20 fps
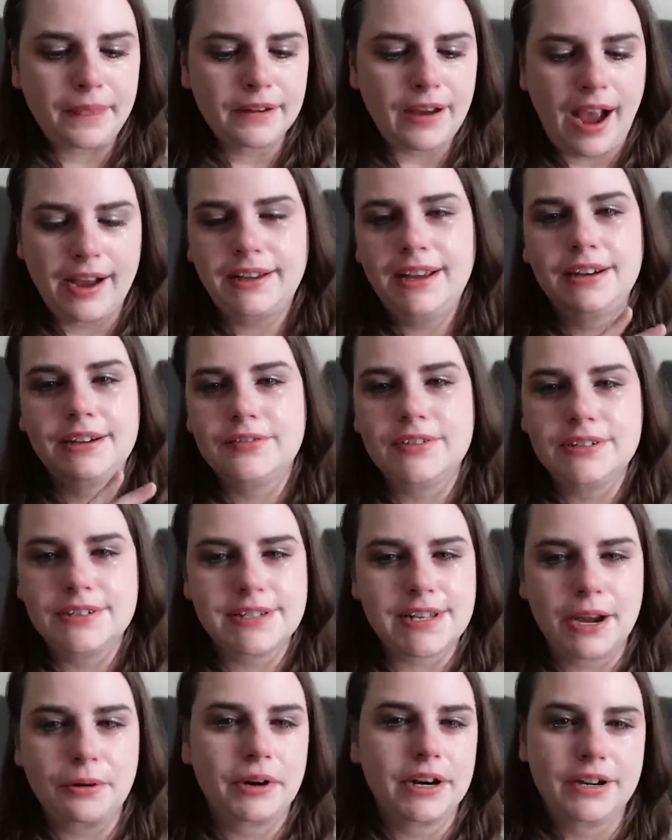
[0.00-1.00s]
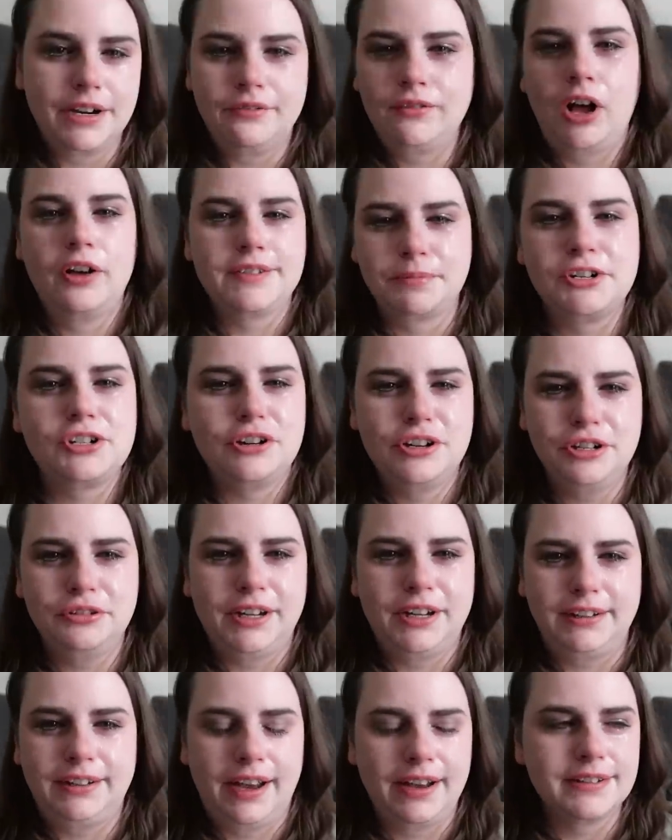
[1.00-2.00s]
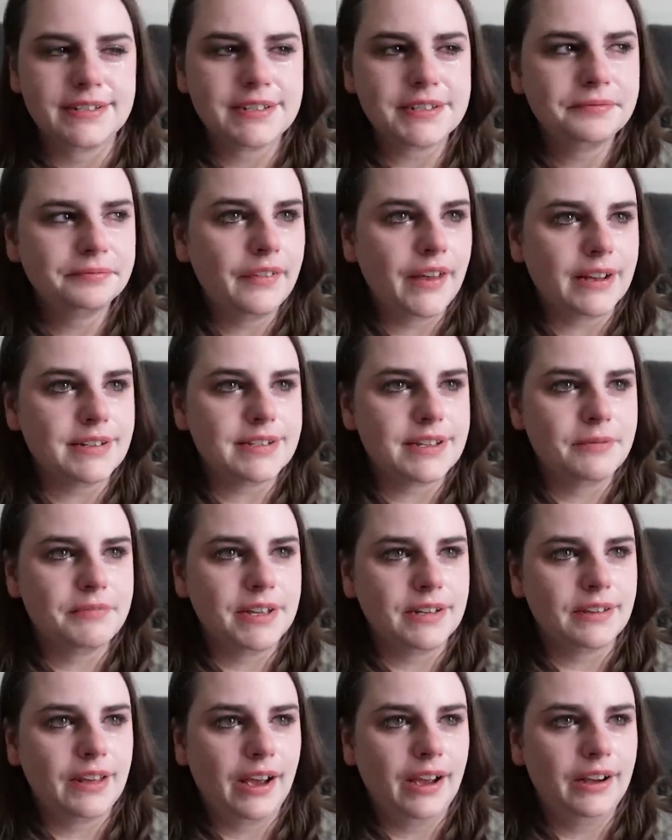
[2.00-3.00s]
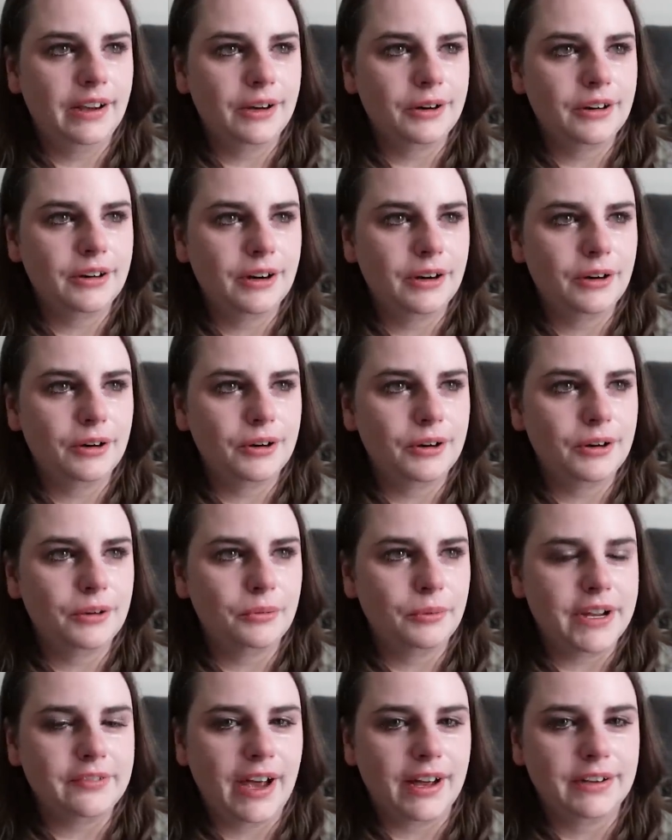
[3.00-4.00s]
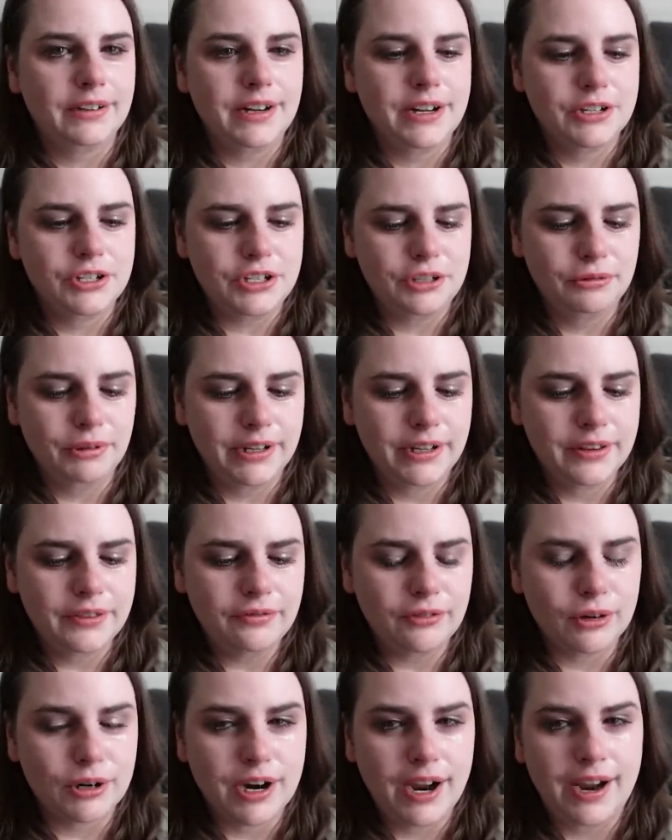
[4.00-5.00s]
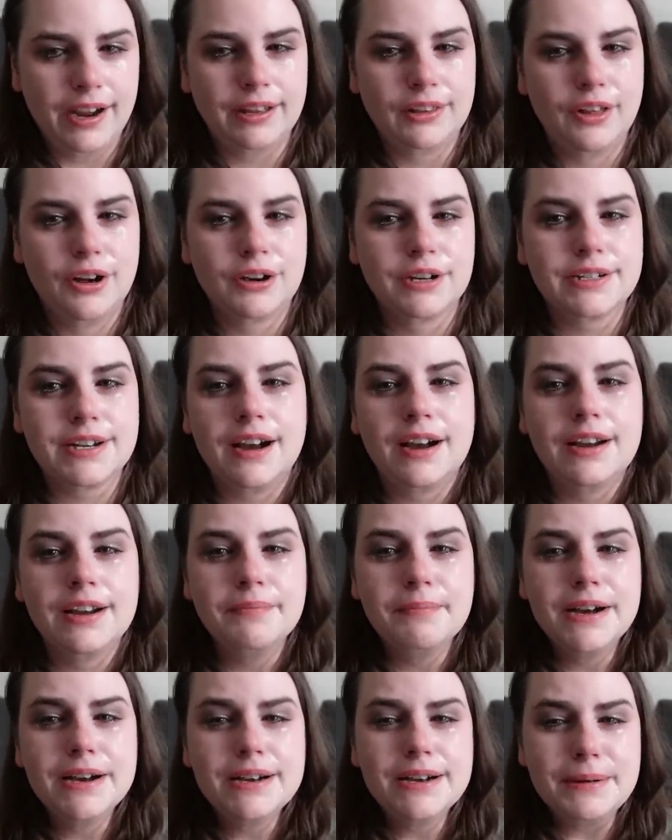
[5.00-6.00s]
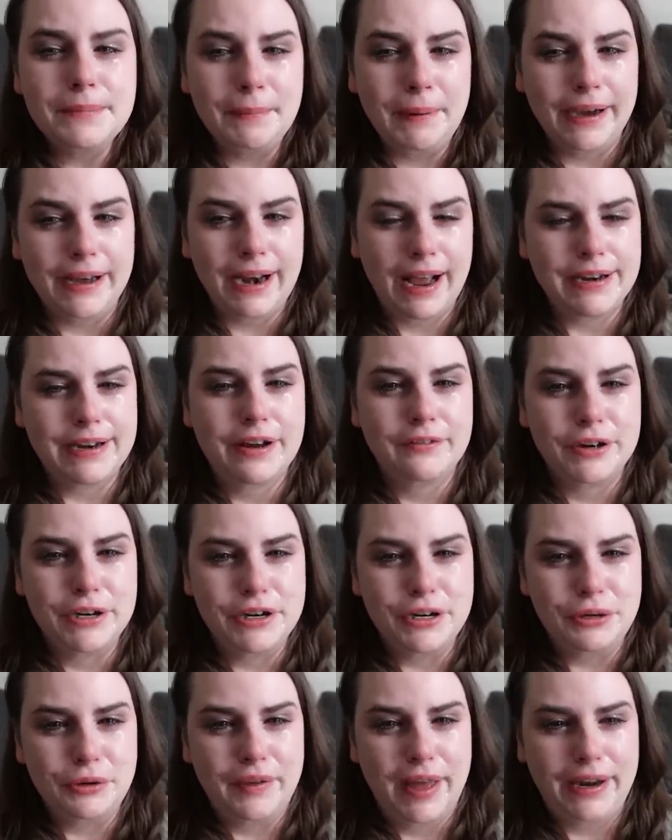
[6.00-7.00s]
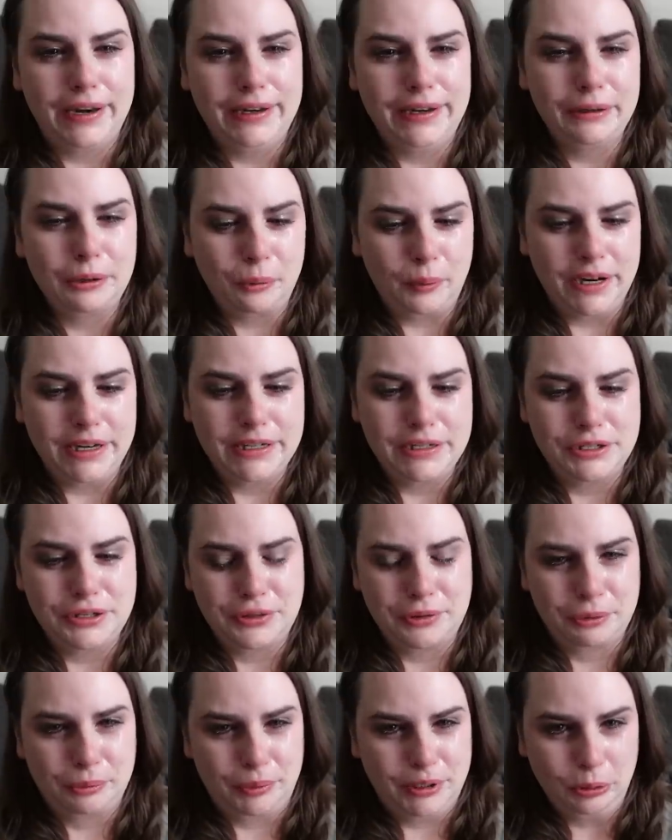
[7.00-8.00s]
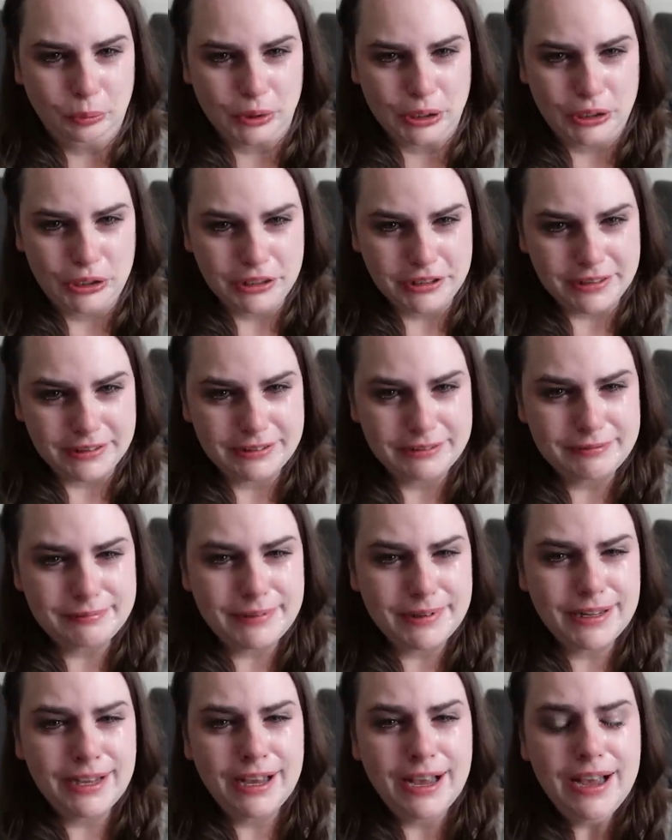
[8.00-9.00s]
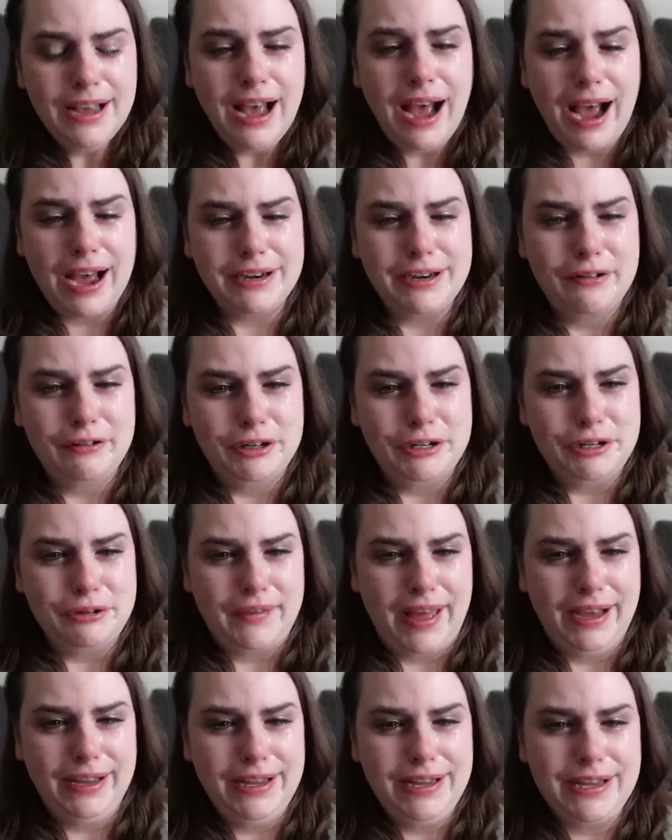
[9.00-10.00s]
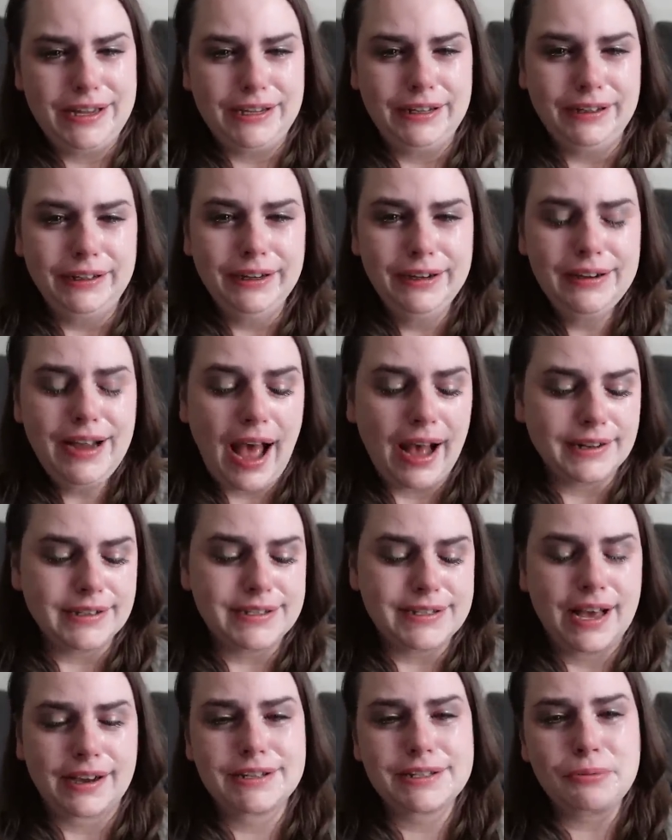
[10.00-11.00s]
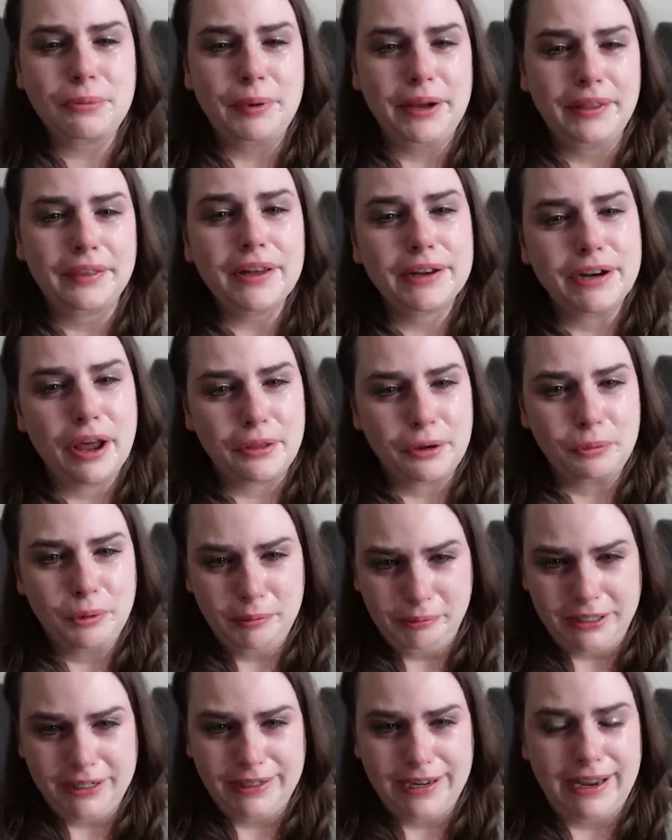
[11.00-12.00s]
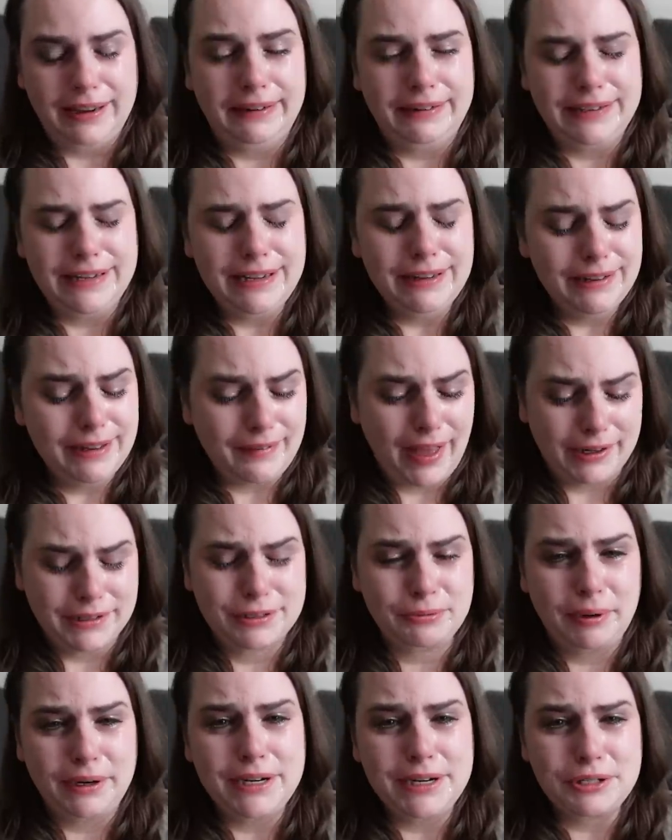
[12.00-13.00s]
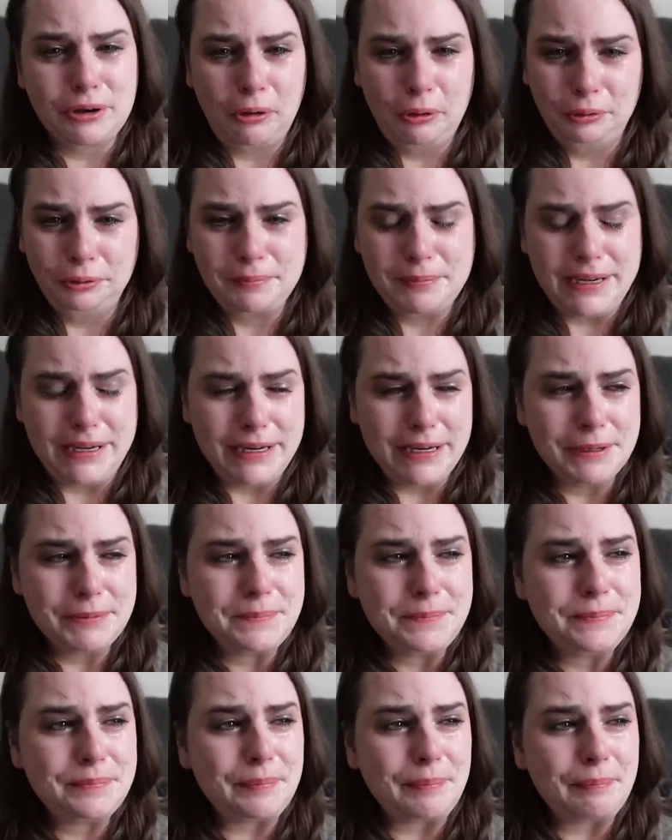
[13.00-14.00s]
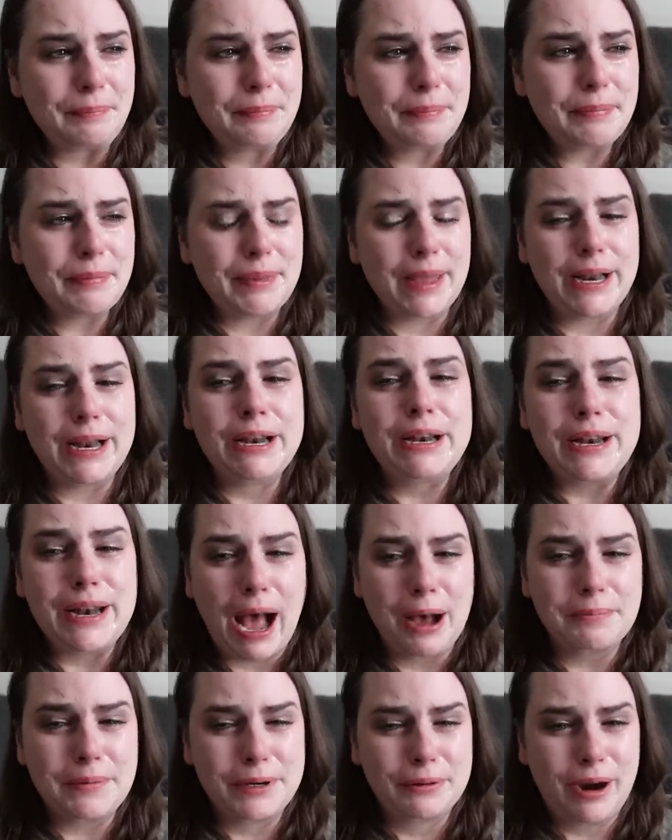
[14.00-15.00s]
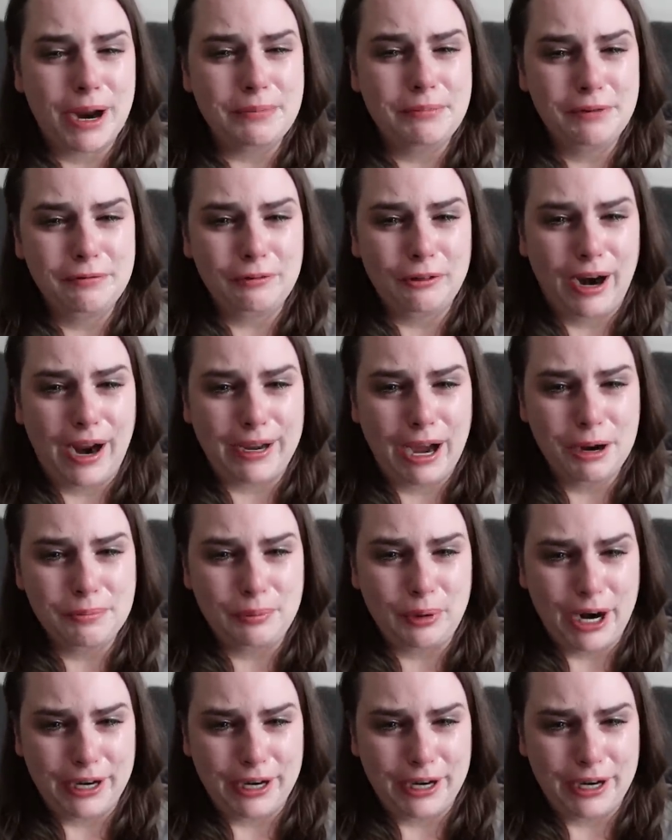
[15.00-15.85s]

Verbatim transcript: I can't even say what it involves. I'm sure you can guess. That's something that we've had an issue with for a long time, but I never knew that it went into the real world. I never knew that he had sex with another woman, and that is what he told me it happened right before I got